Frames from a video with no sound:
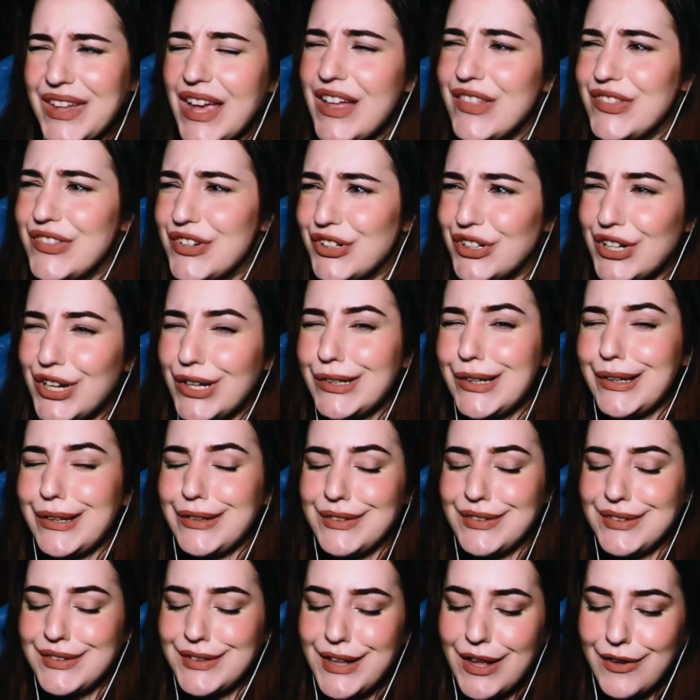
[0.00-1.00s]
internet
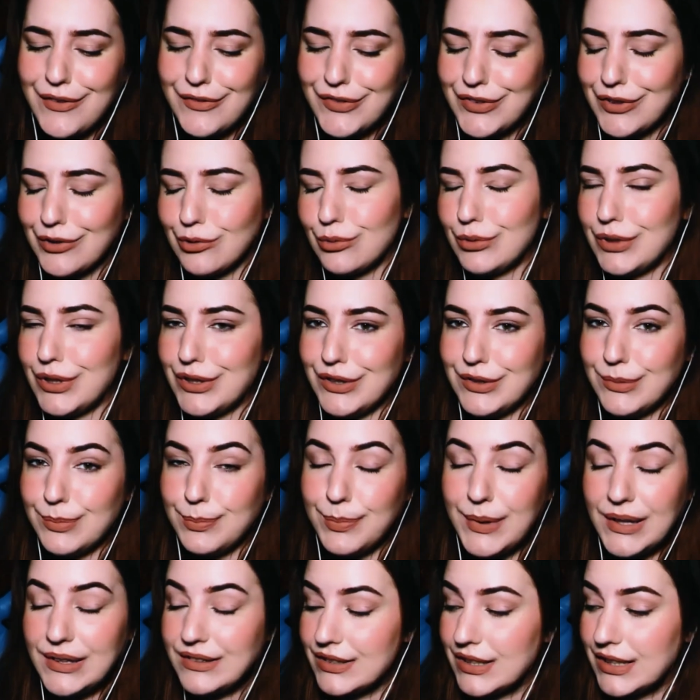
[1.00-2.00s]
and stuff, so this is
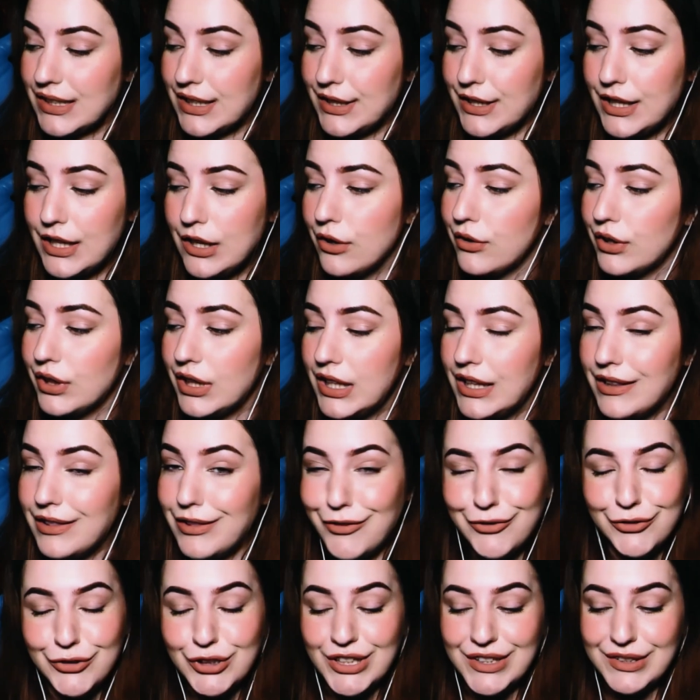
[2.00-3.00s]
basically the only
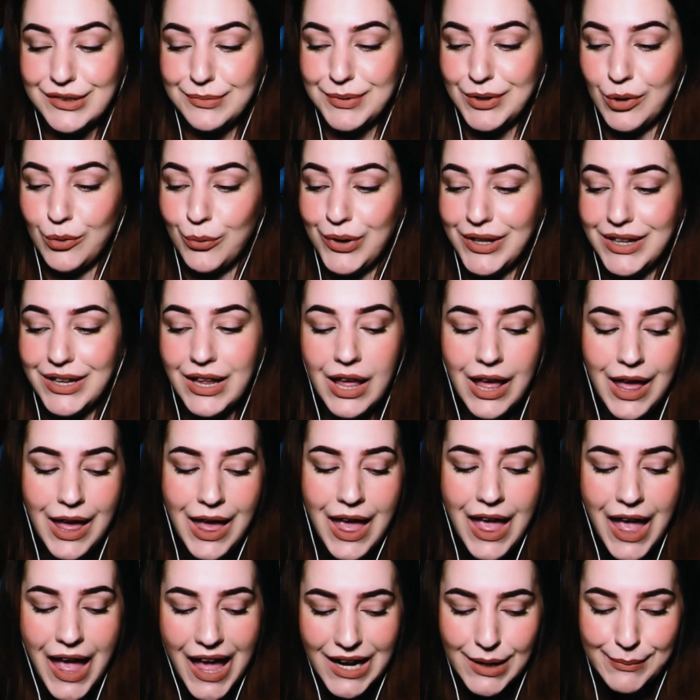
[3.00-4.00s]
difference between
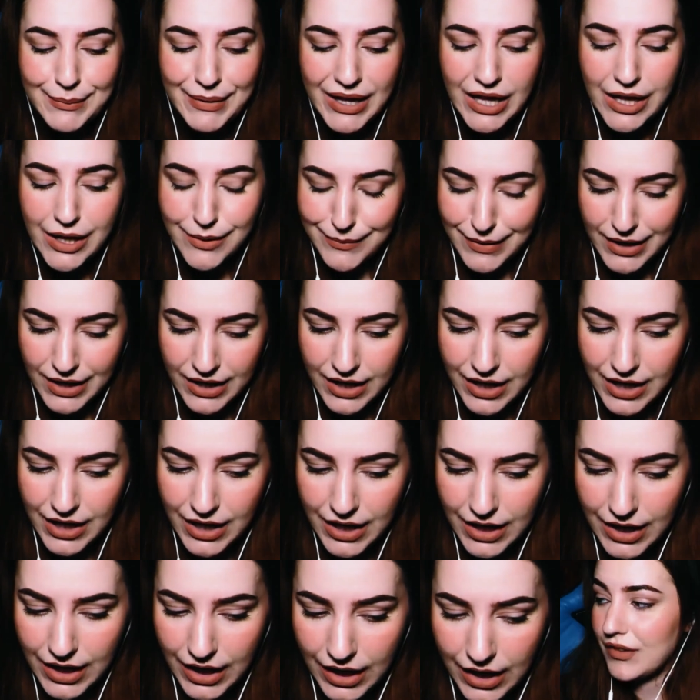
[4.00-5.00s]
anime and
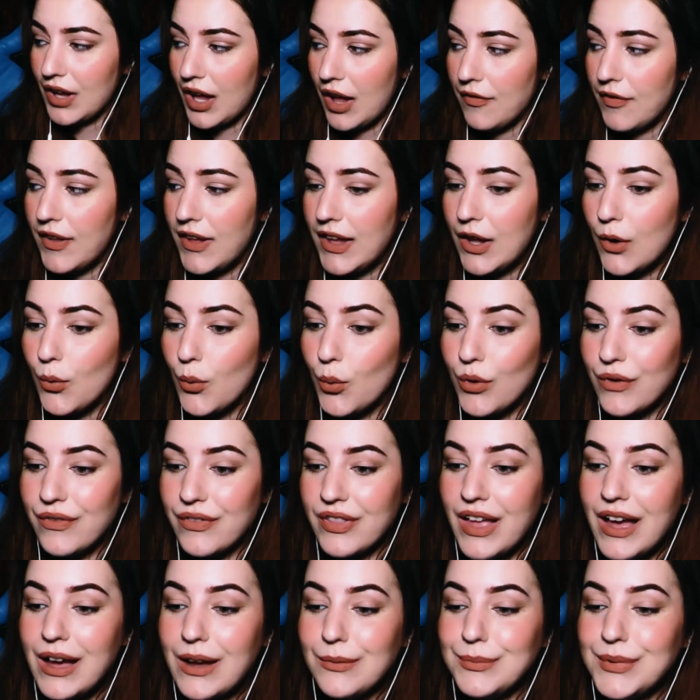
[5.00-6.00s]
manga. I think
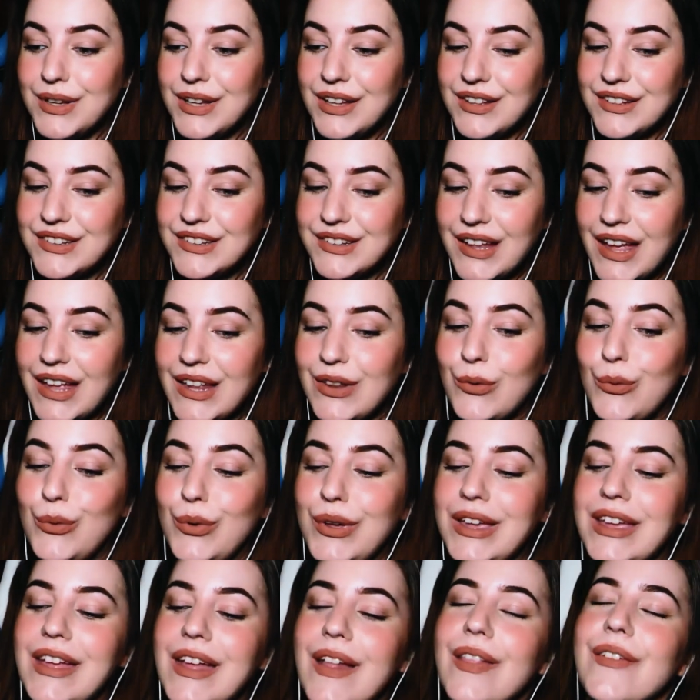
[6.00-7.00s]
with that being said,
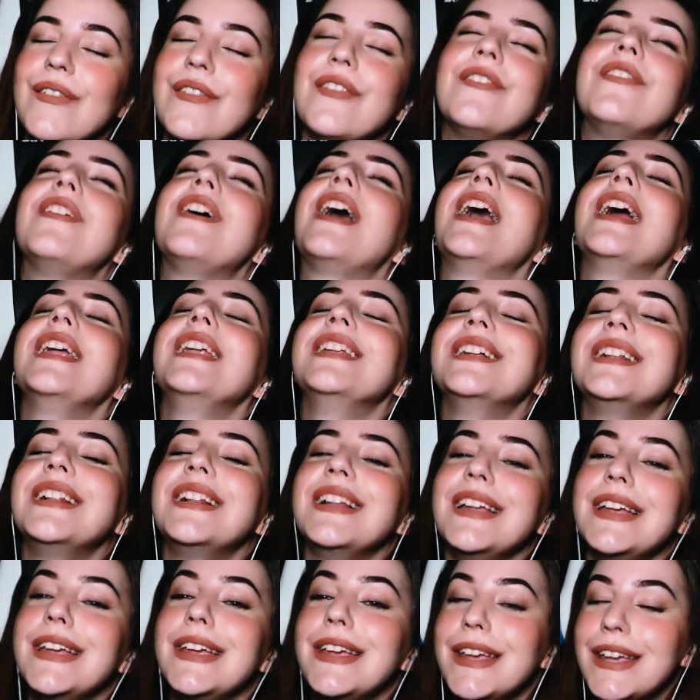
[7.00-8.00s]
we can
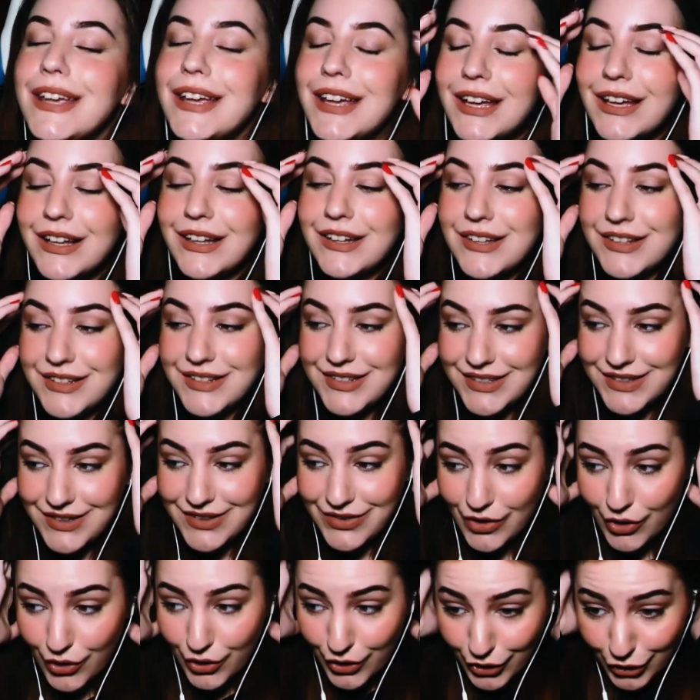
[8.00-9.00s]
finally
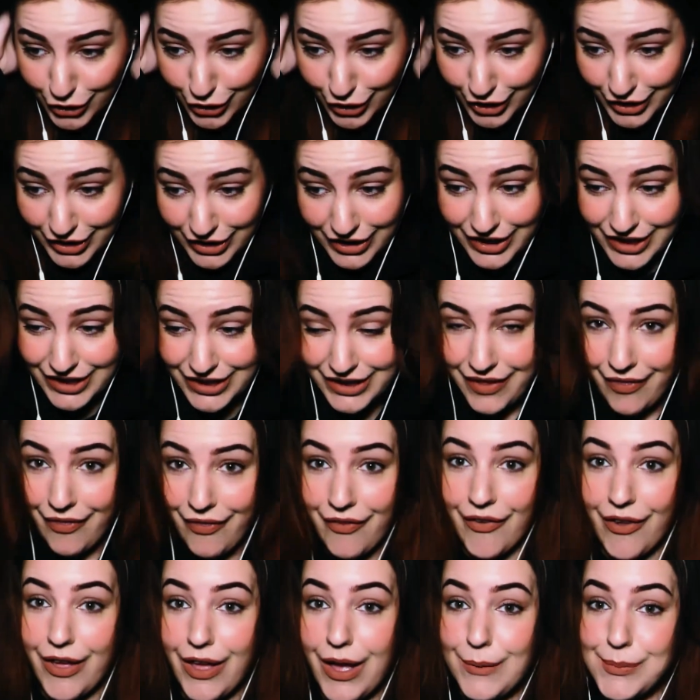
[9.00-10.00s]
start
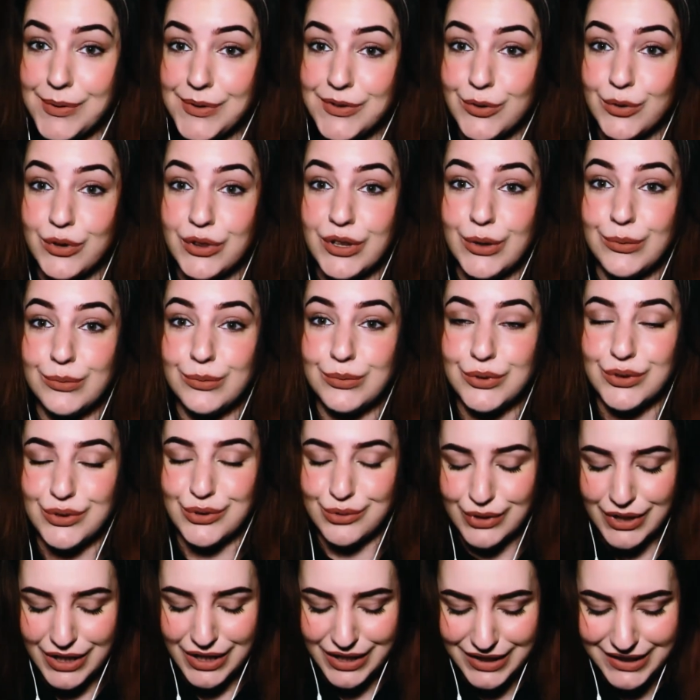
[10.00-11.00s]
the episode
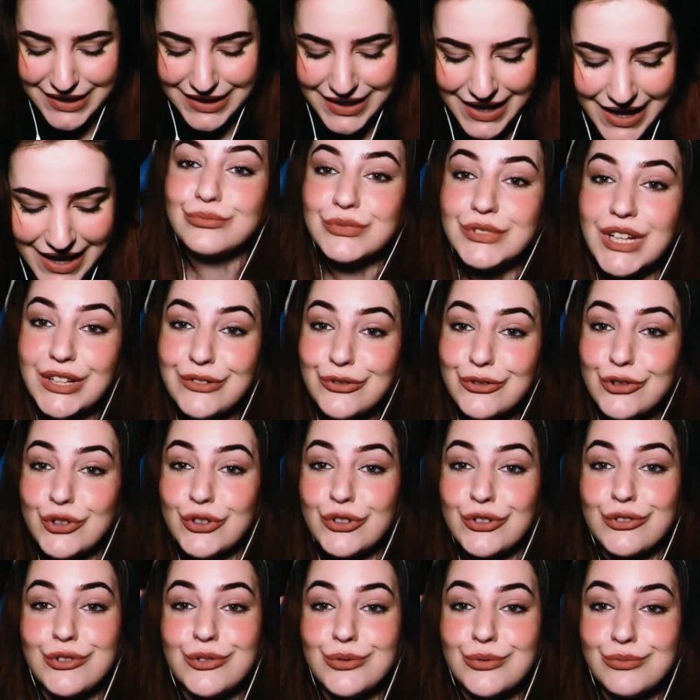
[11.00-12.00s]
number 1. Let's
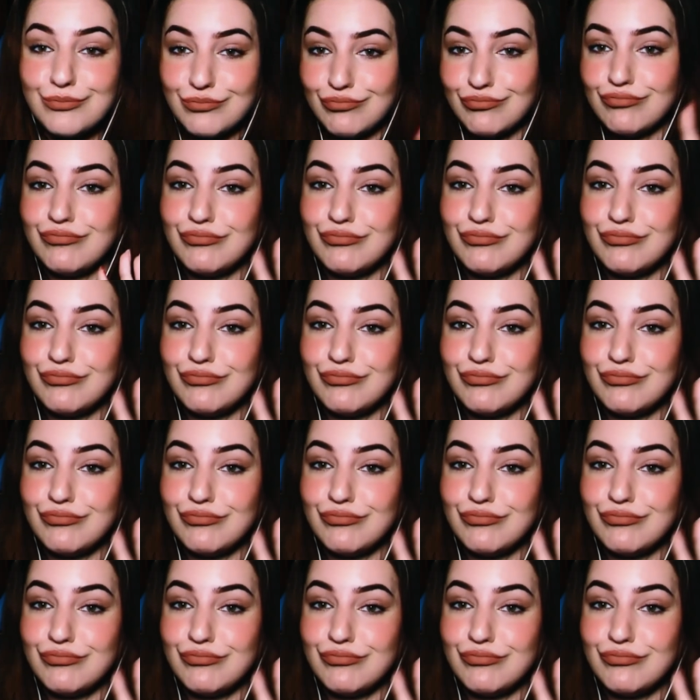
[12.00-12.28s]
just